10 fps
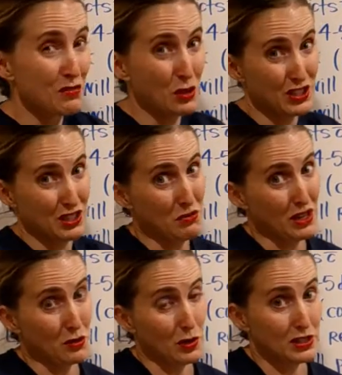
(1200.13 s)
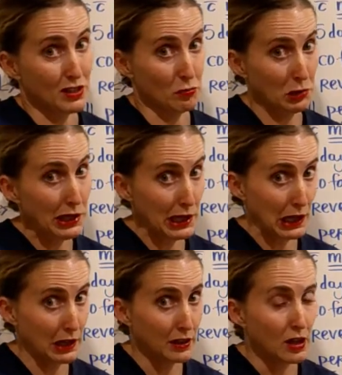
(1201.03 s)
puts them at a risk of
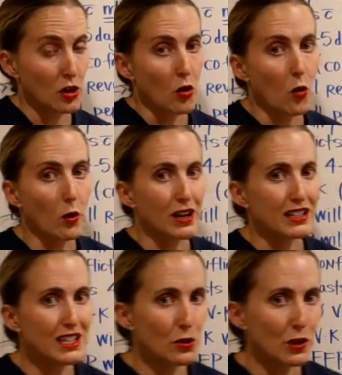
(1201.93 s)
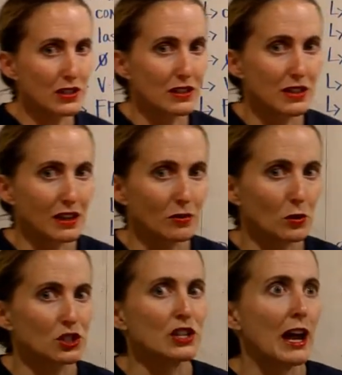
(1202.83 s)
bleeding, or it decreases it,
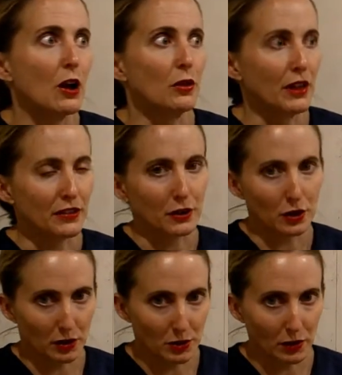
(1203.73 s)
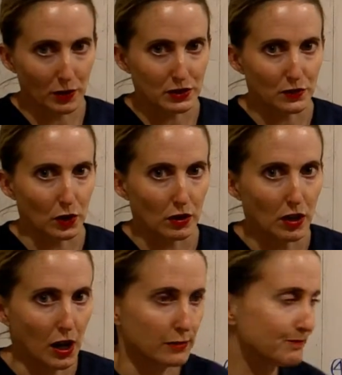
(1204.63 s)
which now then they're going to be at risk for a
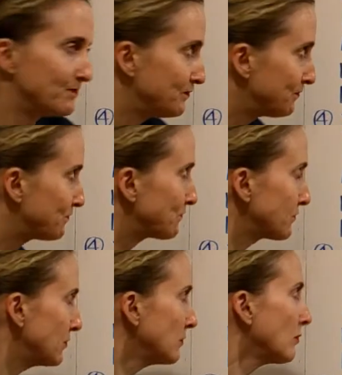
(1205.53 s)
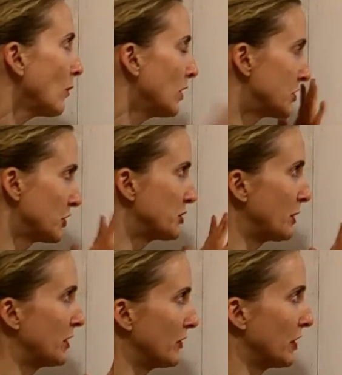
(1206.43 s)
clot. So it's a
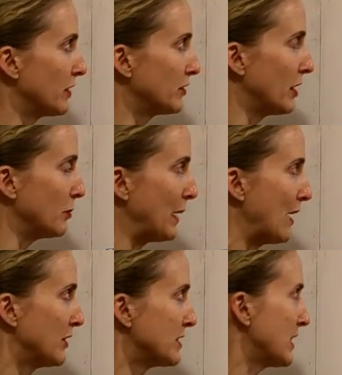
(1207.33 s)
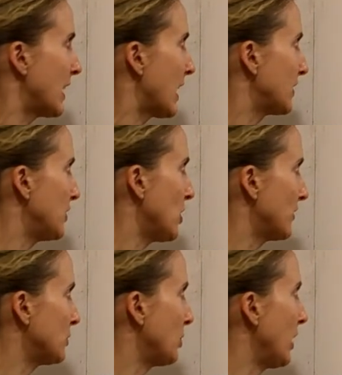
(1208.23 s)
bit of a balancing act that you
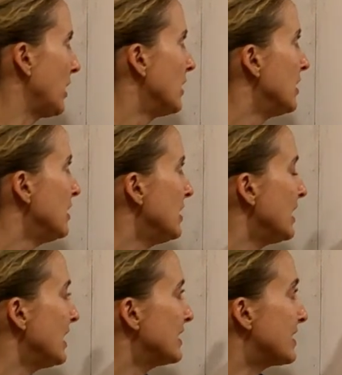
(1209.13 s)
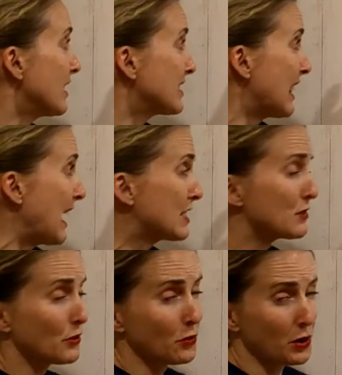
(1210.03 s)
have to play. It does last
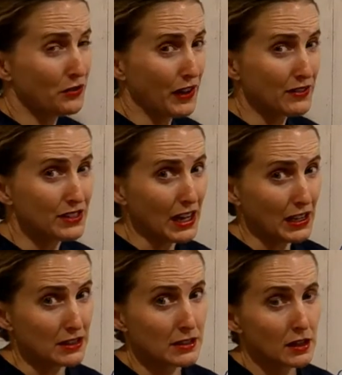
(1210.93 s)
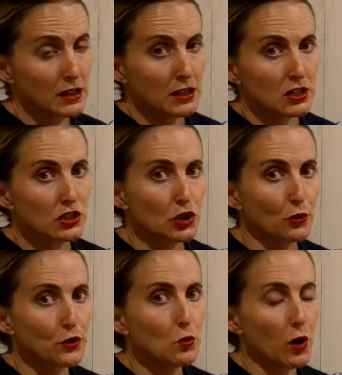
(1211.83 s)
for 4 to 5 days. So
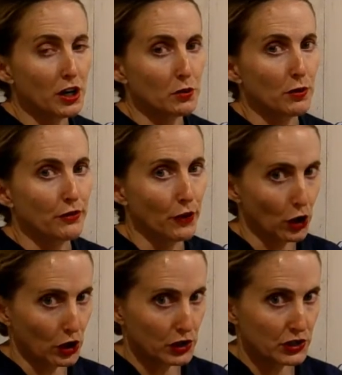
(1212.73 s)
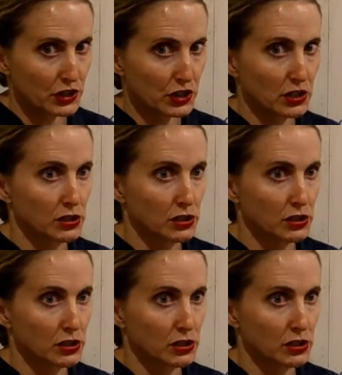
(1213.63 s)
if you want it reversed,